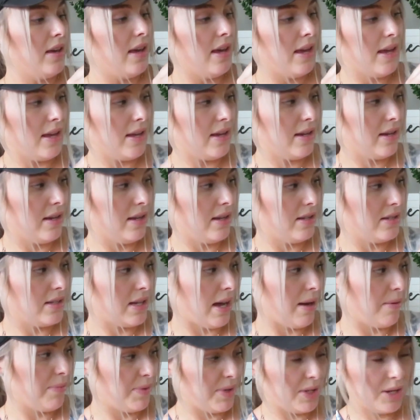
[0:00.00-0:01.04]
and
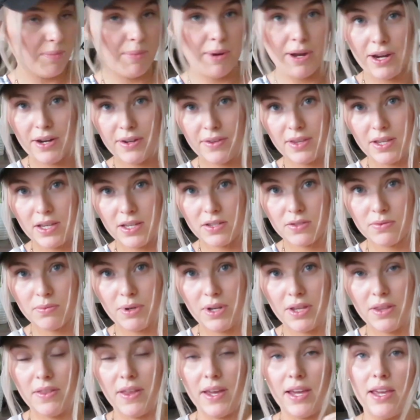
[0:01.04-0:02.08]
I'm going to pair this
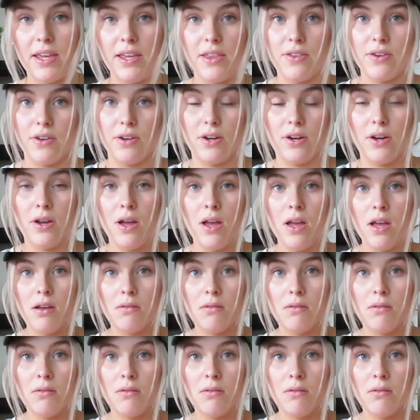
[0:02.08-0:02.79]
with like either